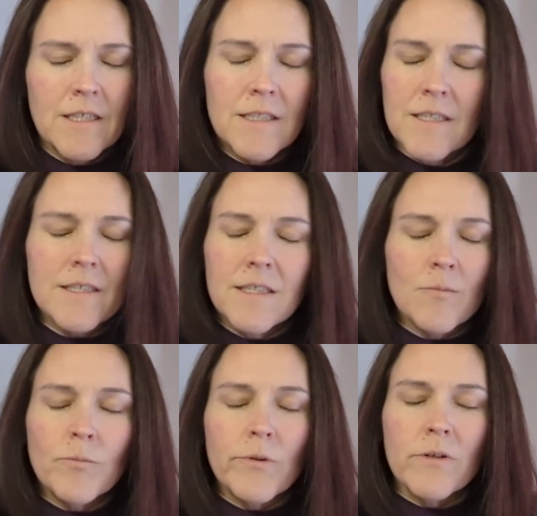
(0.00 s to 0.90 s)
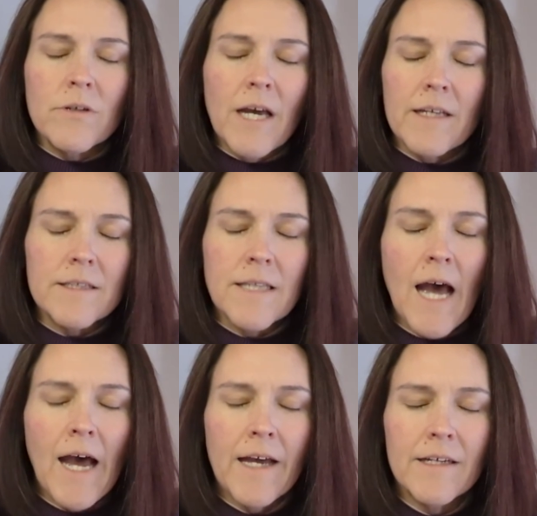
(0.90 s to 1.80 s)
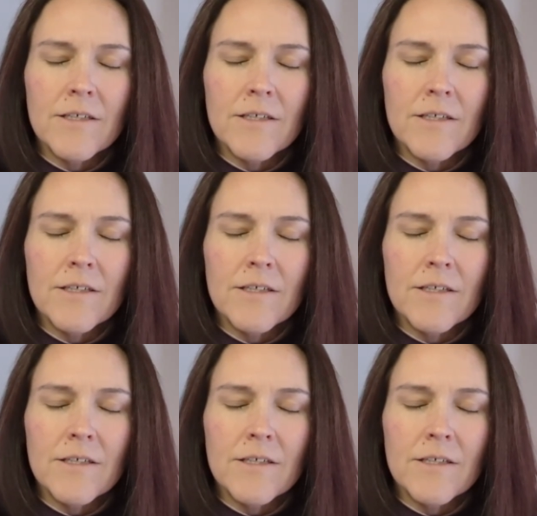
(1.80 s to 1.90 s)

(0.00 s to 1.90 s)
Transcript: It's as simple as that.